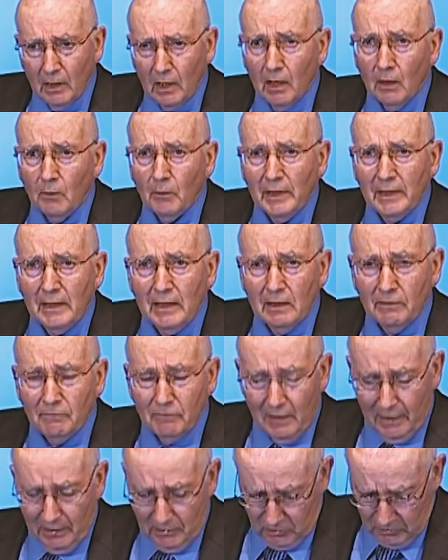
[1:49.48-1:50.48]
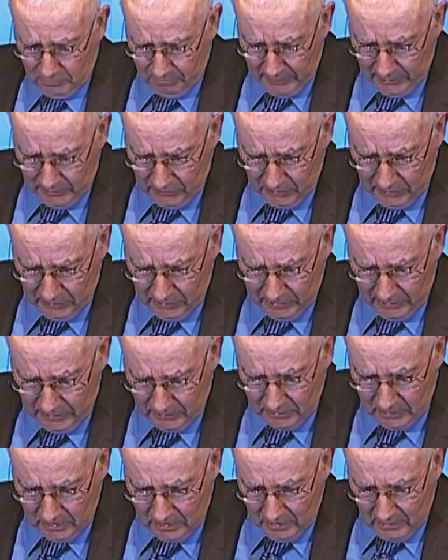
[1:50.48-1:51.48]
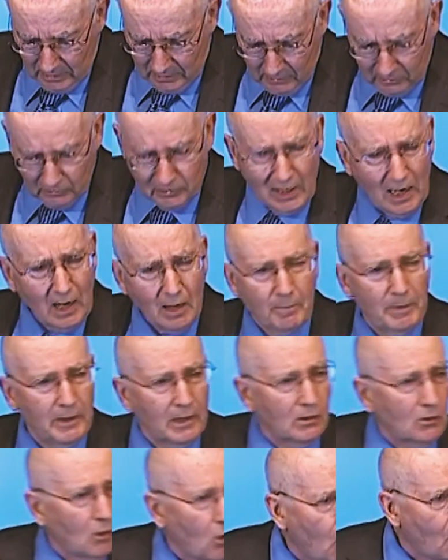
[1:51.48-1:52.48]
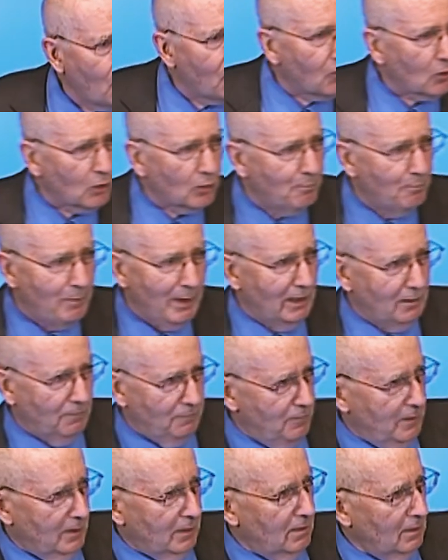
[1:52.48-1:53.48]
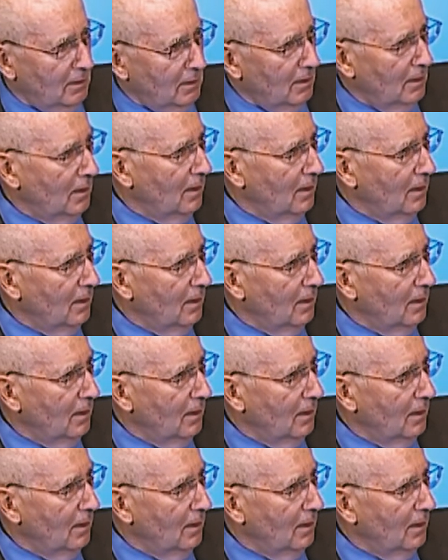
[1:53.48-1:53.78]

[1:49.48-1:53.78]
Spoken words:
when he advises P&G, he says, there's got to be an over-benefit.